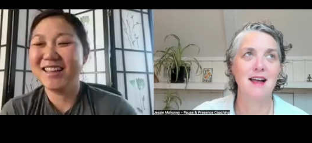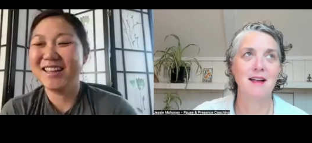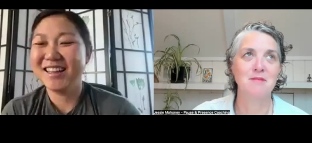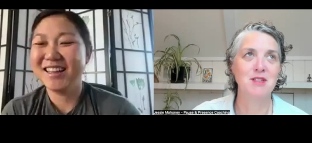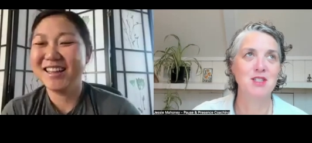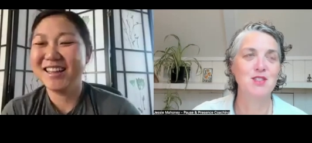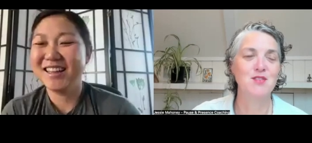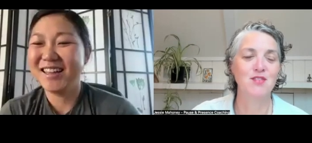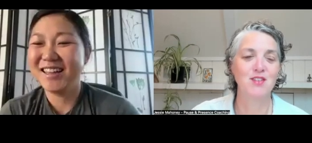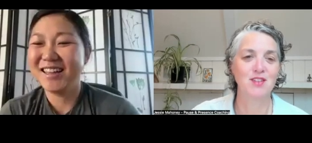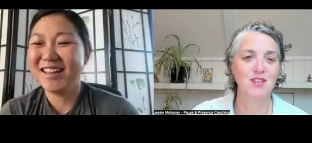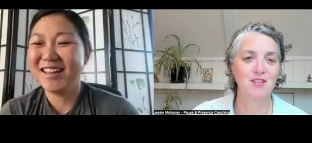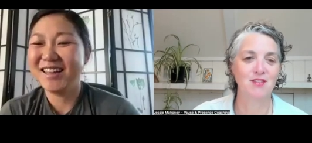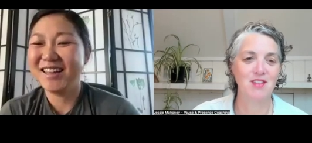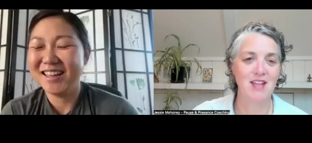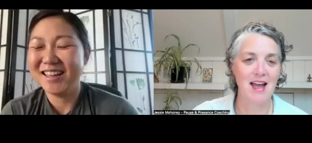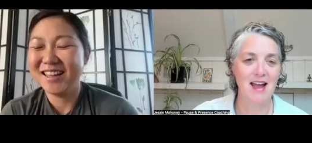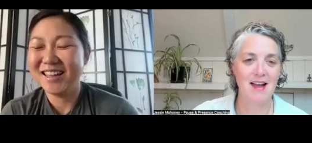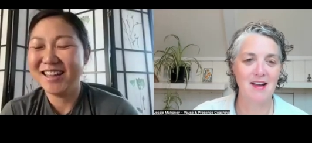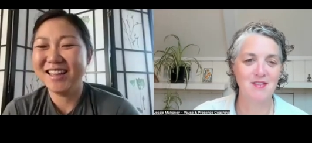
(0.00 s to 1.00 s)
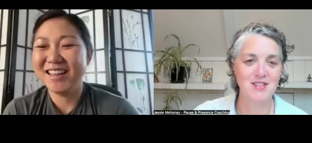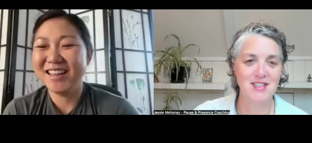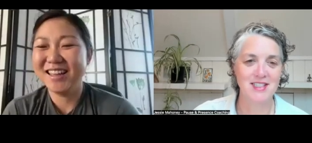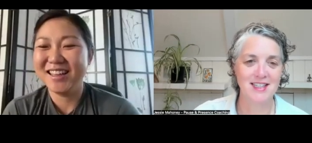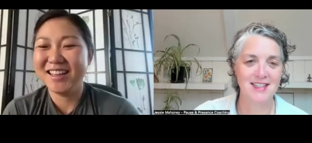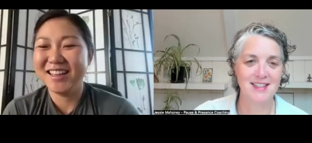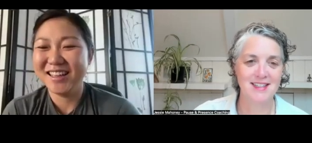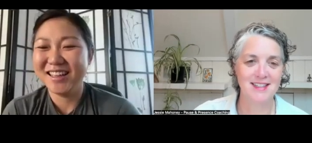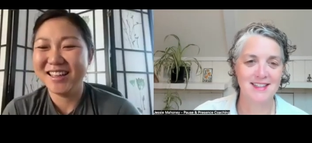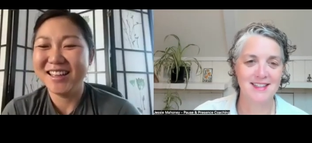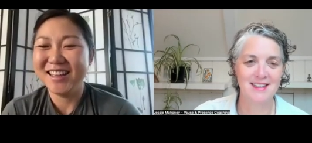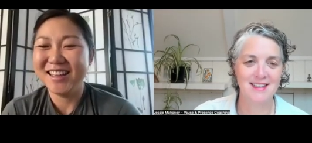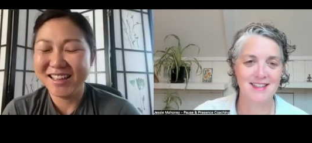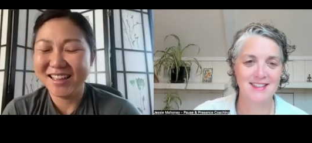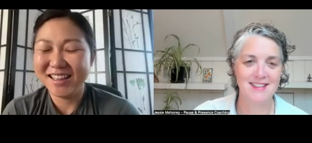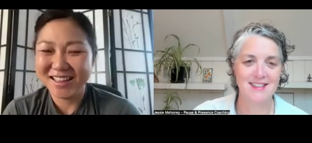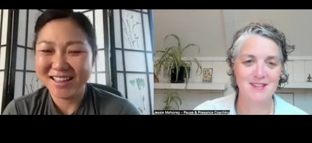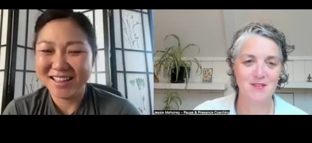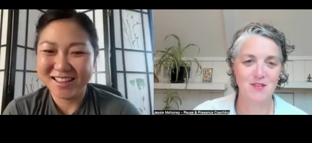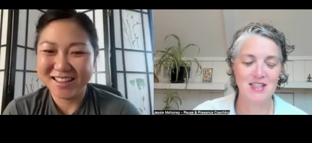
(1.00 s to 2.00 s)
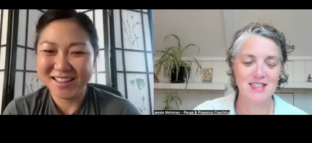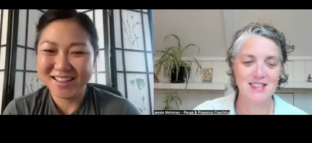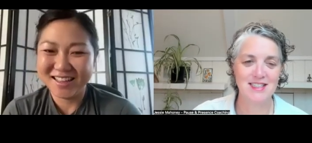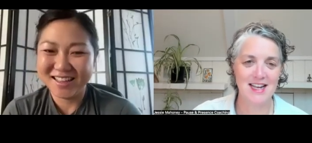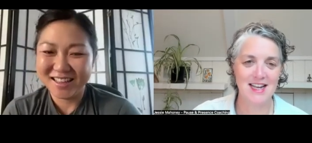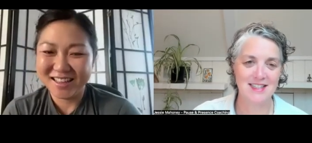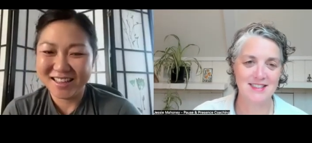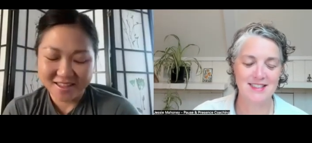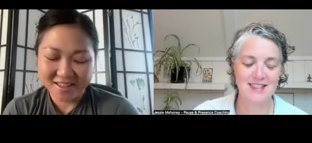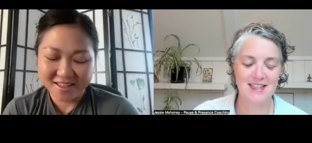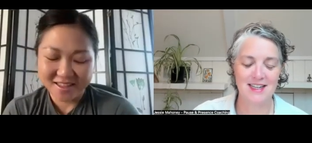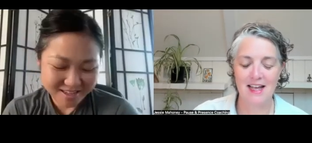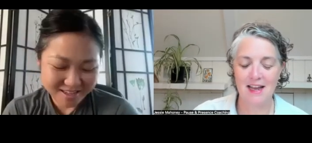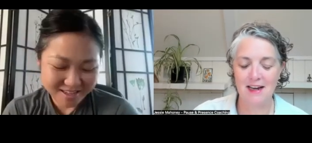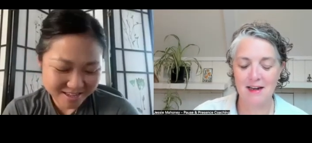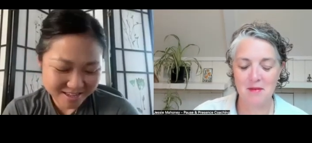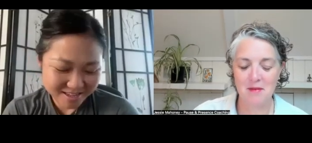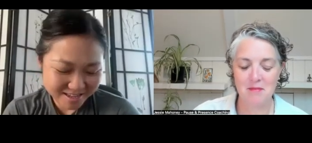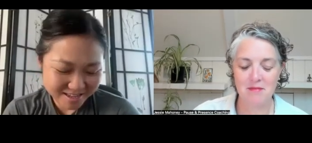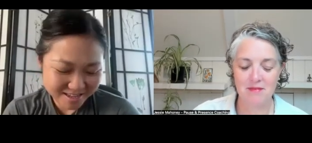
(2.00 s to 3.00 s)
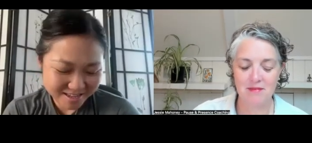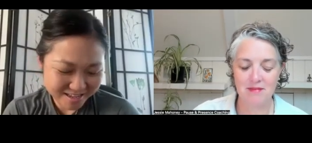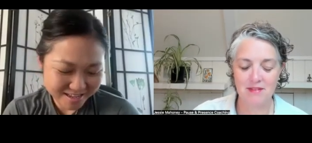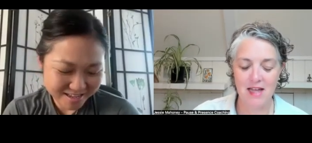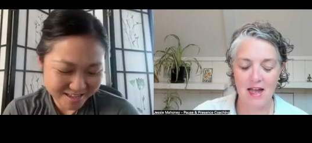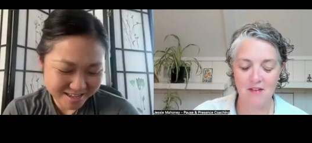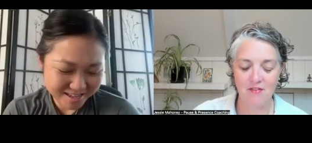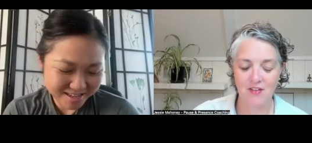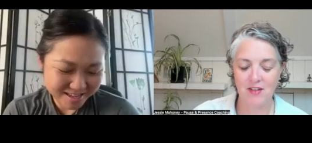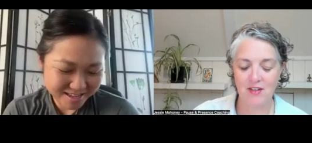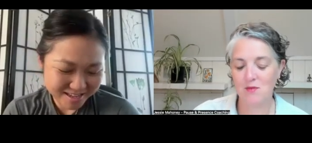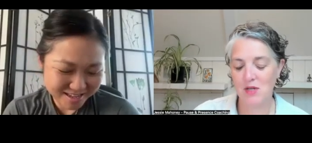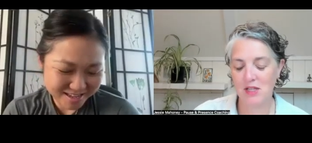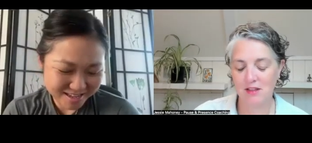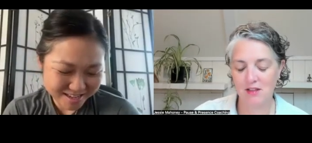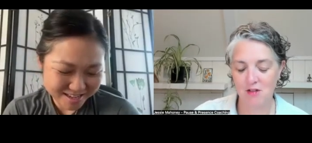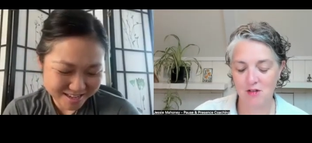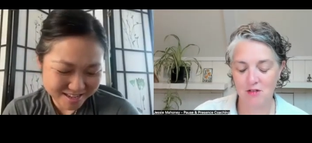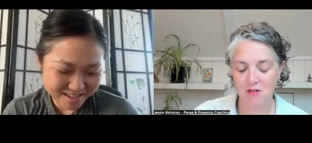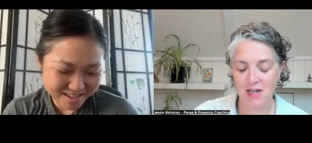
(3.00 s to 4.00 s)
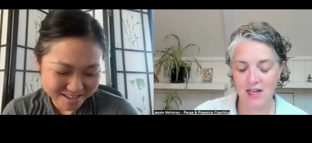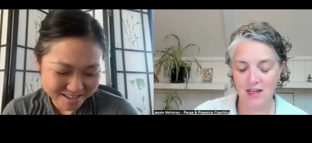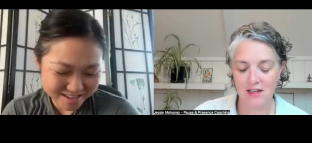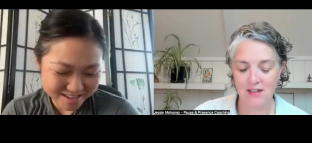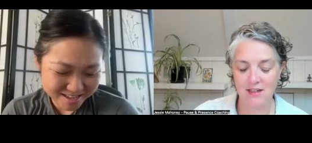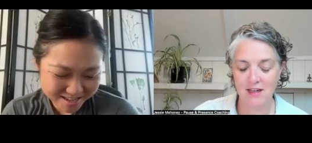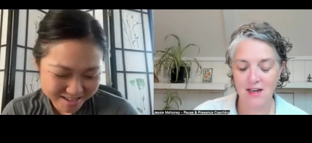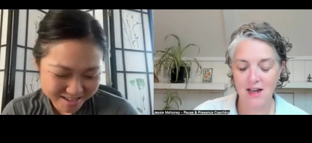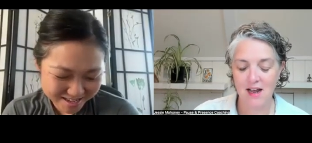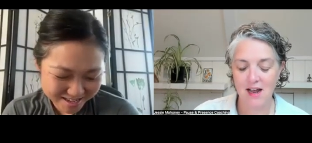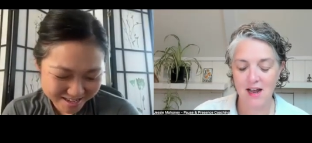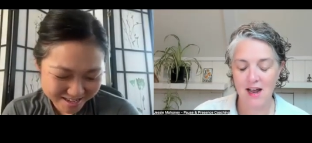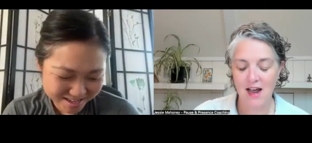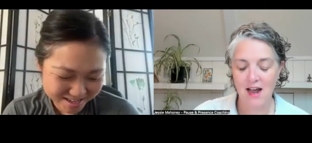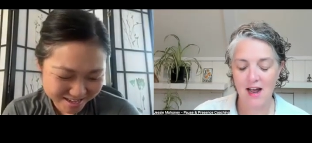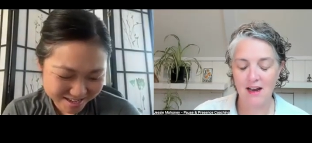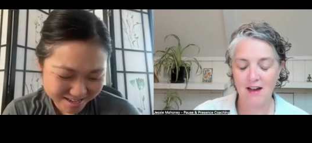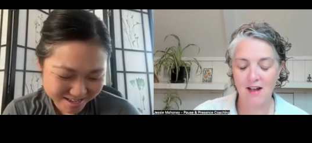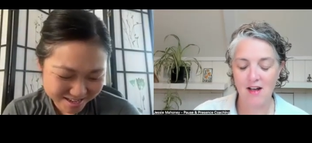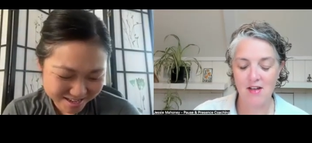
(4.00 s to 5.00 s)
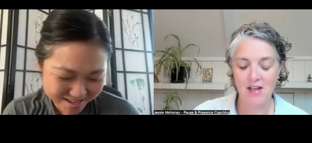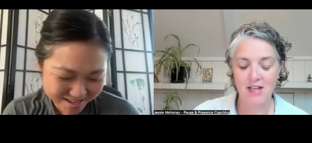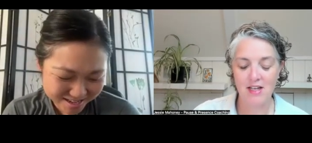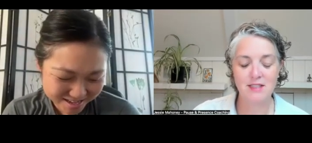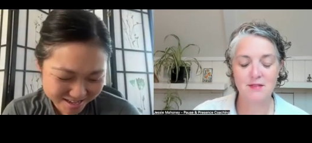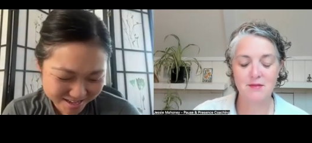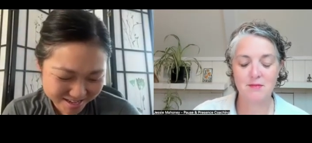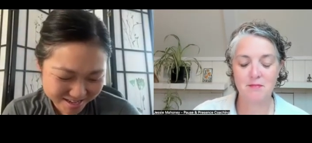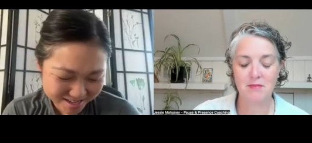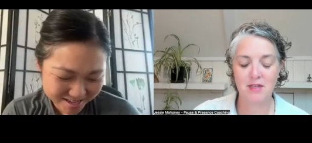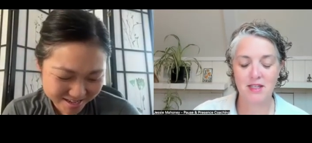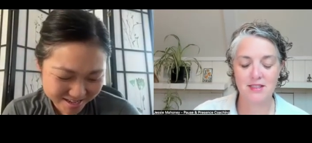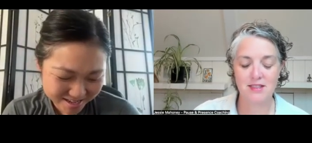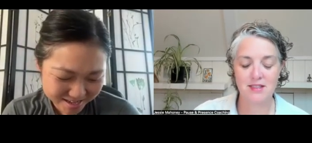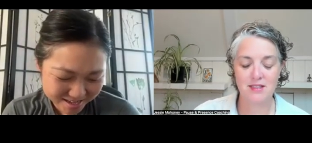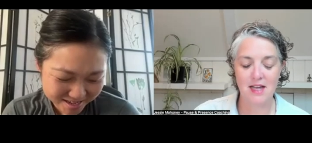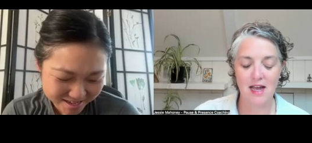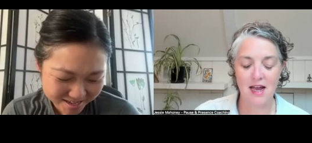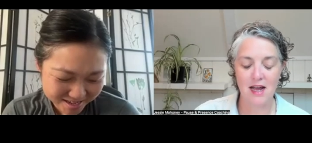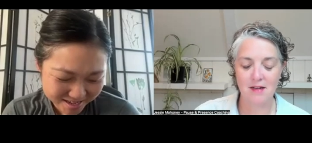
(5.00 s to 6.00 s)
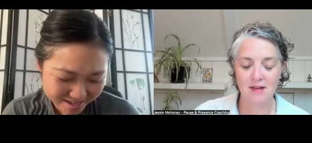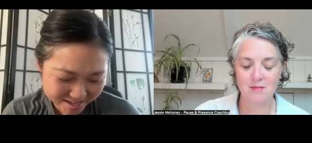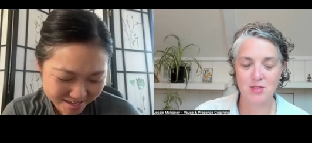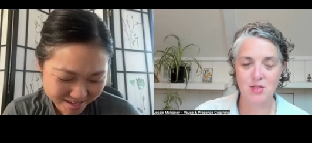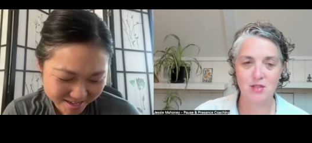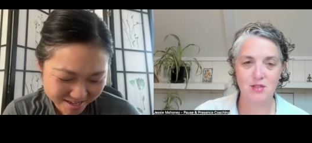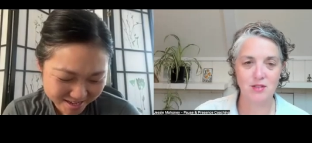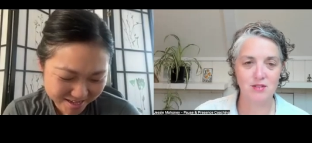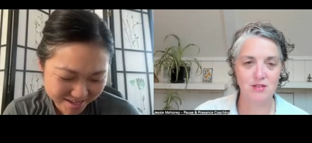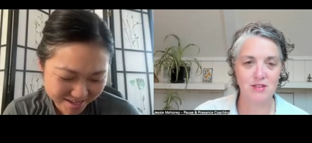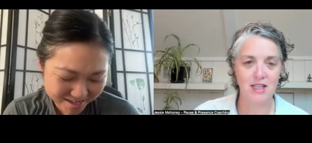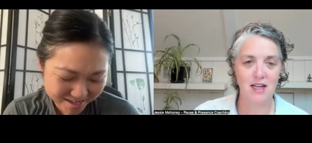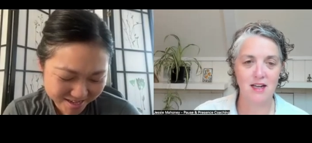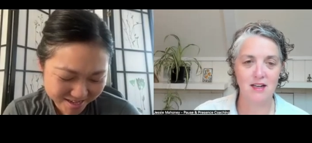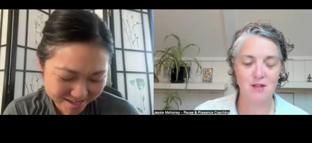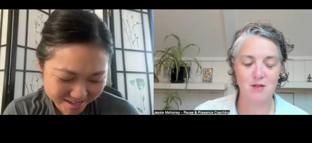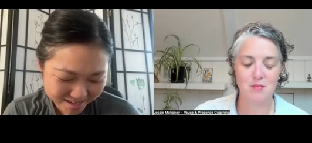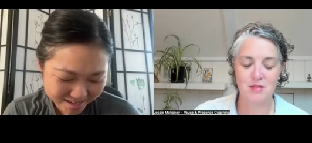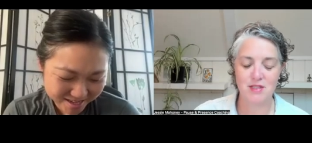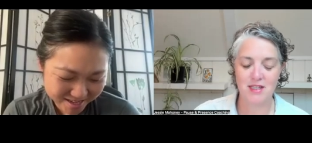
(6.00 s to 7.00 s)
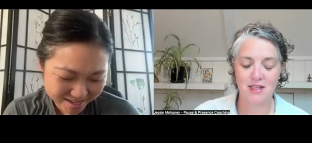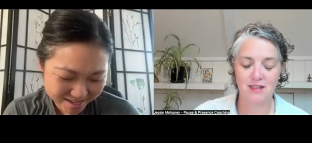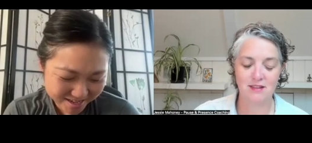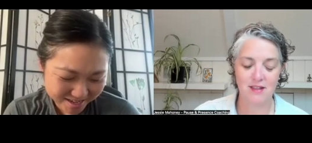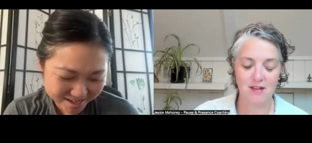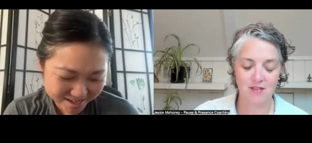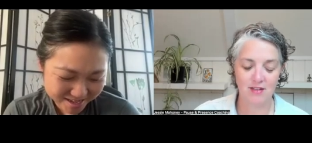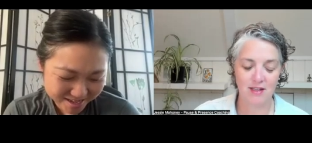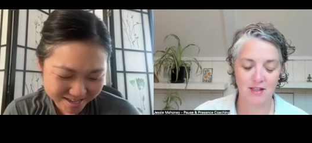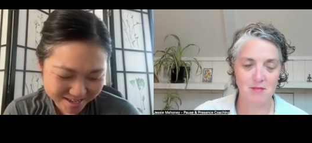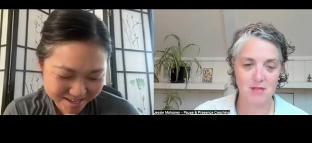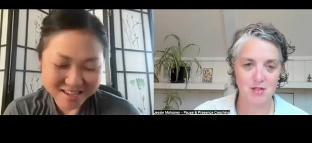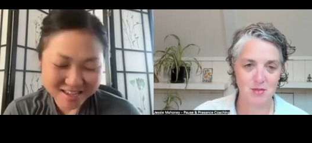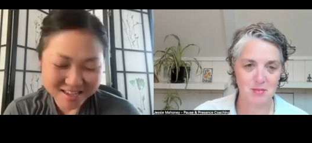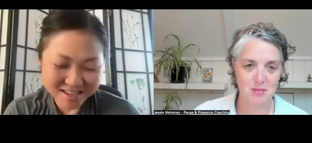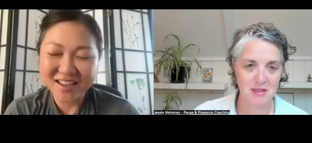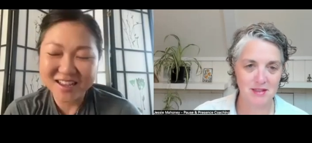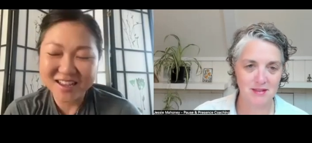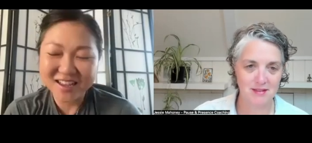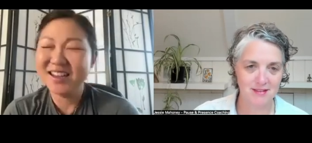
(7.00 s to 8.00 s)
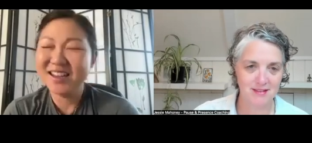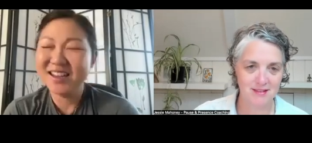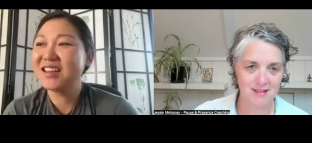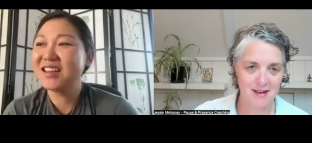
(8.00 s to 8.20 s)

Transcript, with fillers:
Speaker 1: I'm just full of laughs and it's fantastic. And I'm laughing with you. And it's absolutely 100% loving amusement.